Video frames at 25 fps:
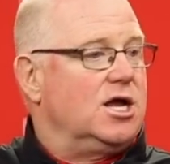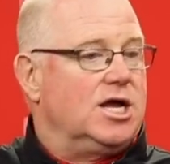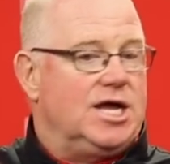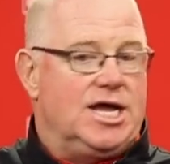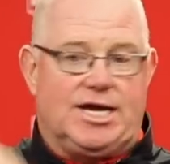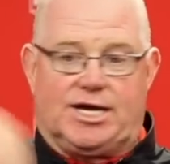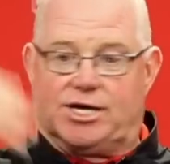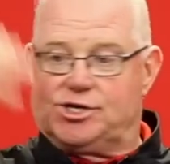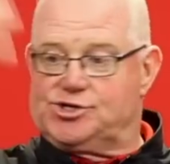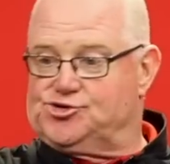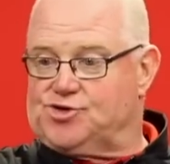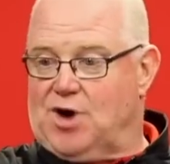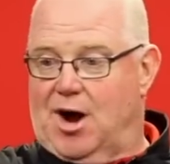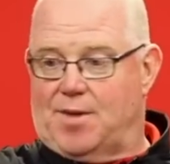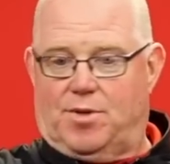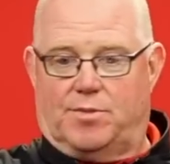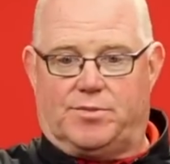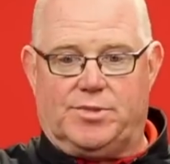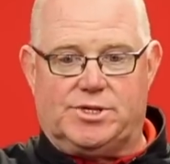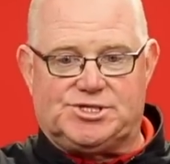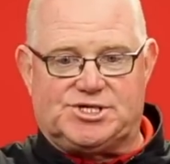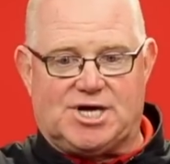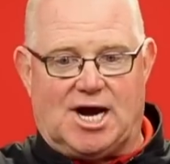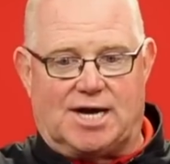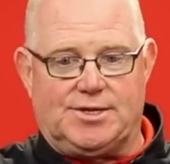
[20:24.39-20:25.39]
He can drop
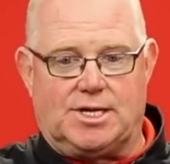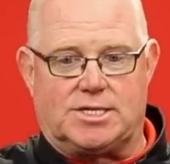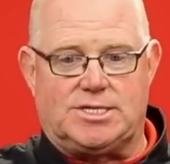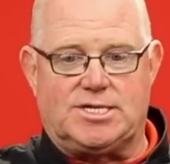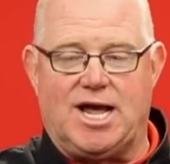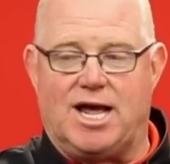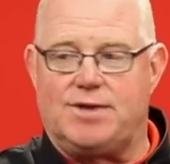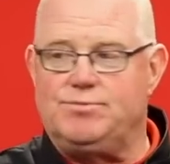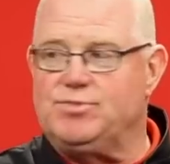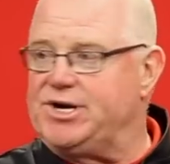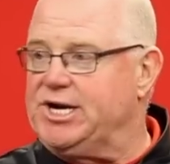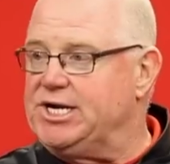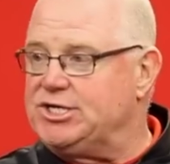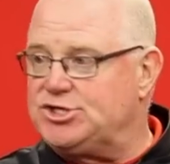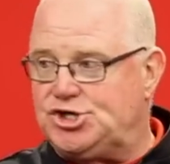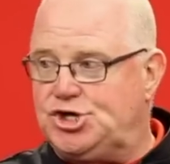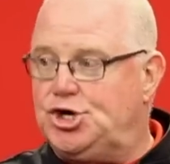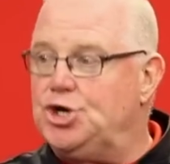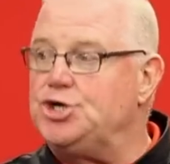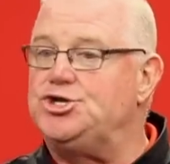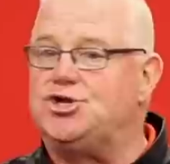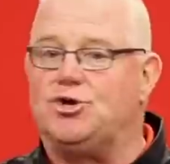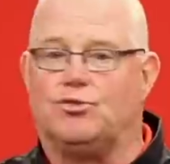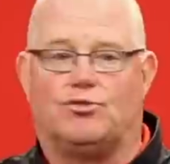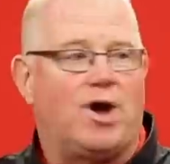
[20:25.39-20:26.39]
him inside the 10, but he's
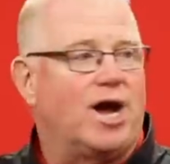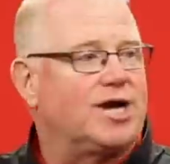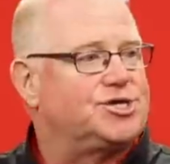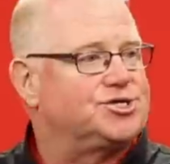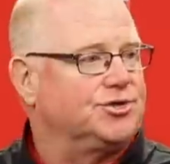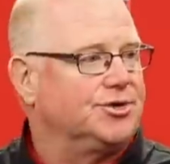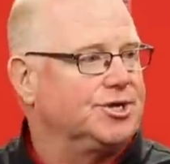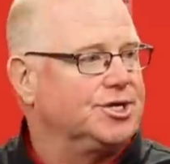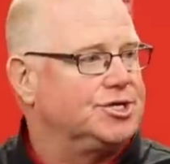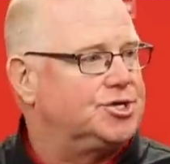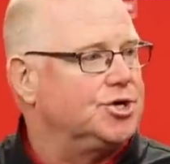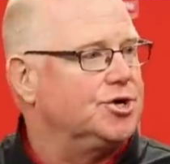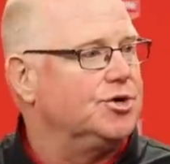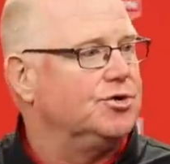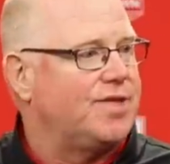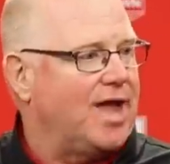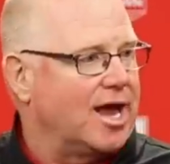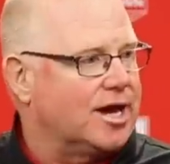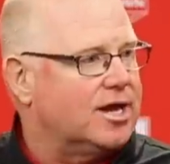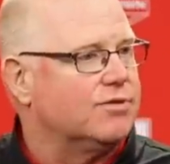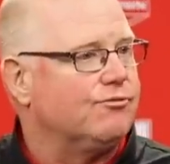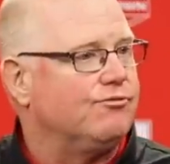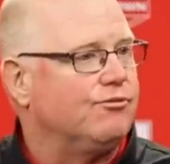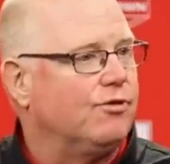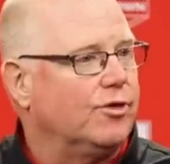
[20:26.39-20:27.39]
good directionally too.
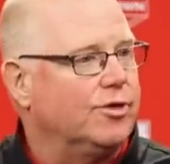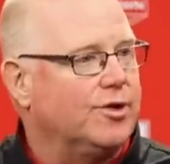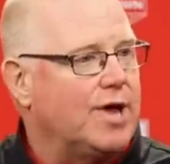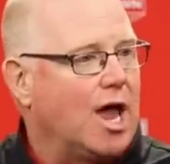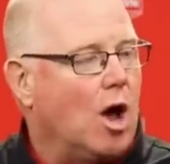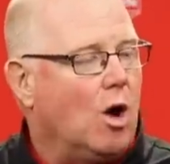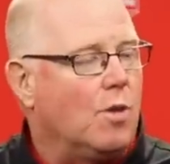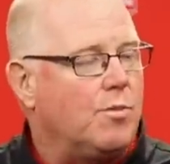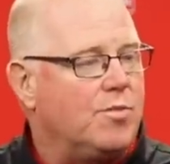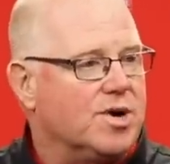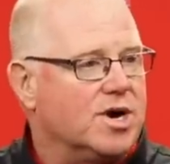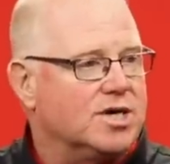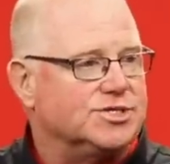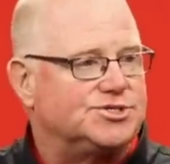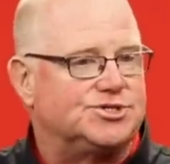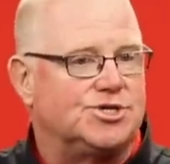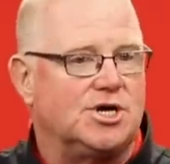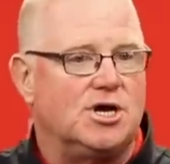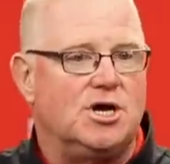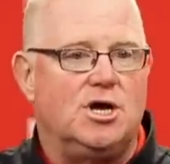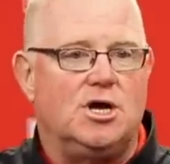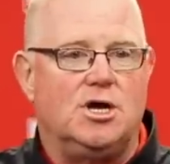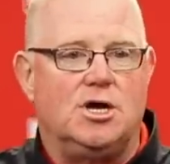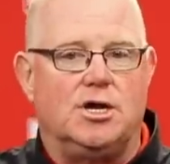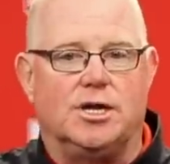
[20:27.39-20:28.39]
That can really help us
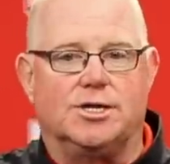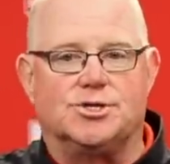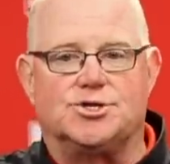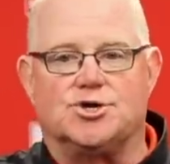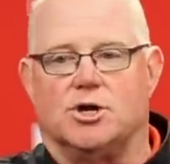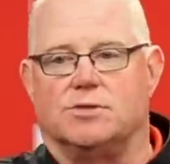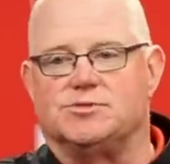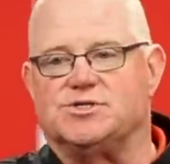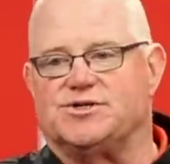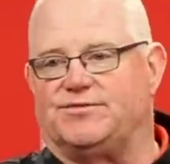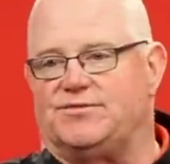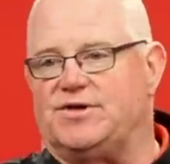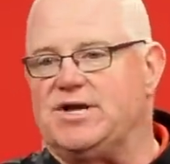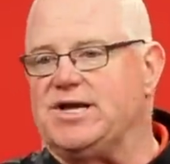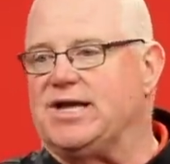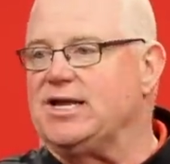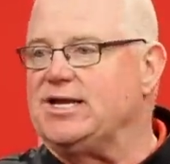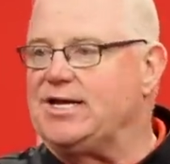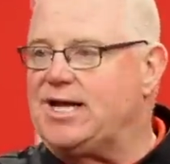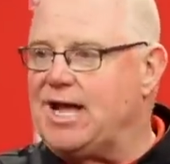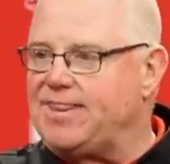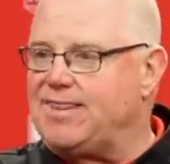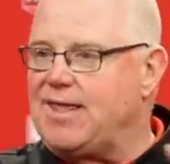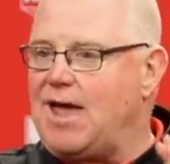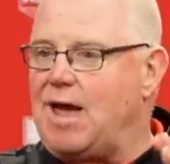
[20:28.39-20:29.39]
in terms of, he
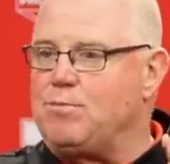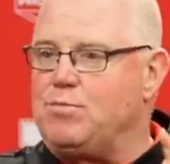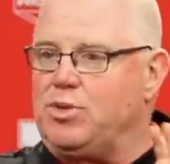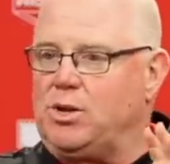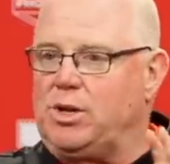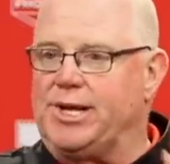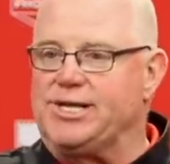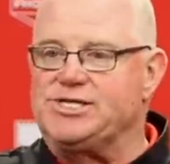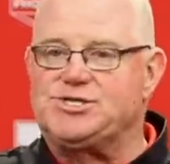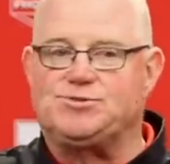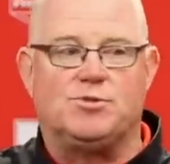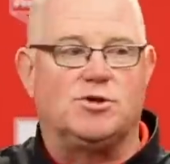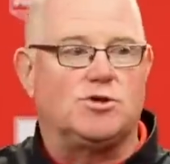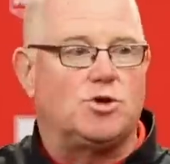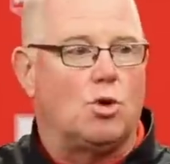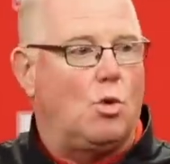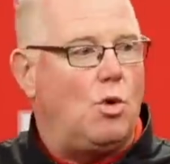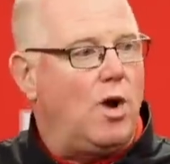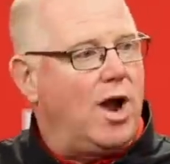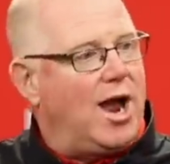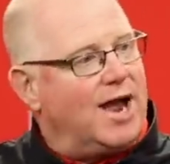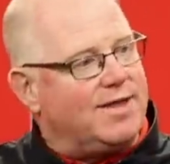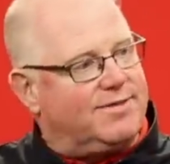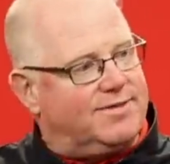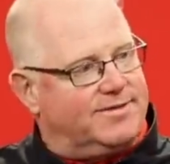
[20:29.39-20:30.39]
can get that placement the
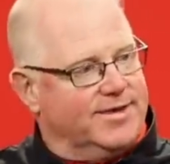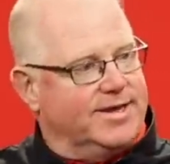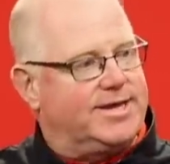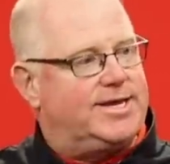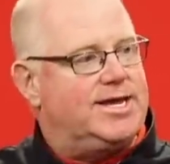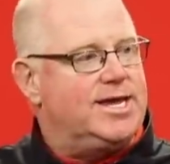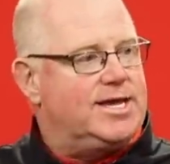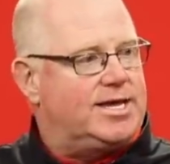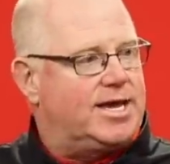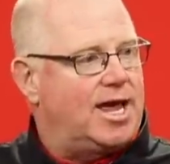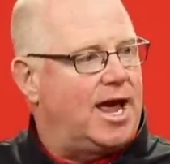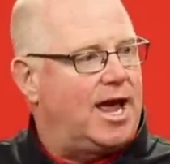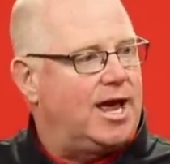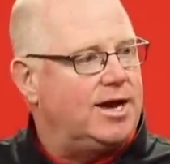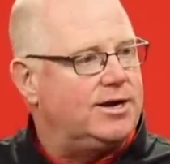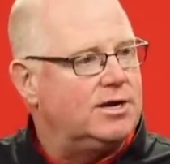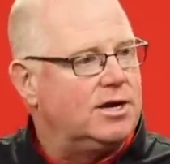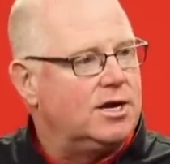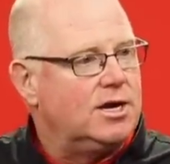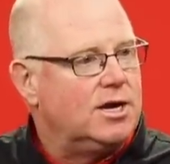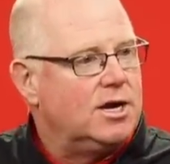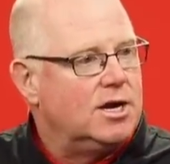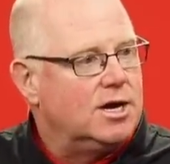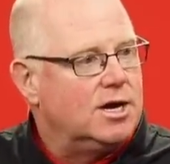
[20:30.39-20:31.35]
way I think he can.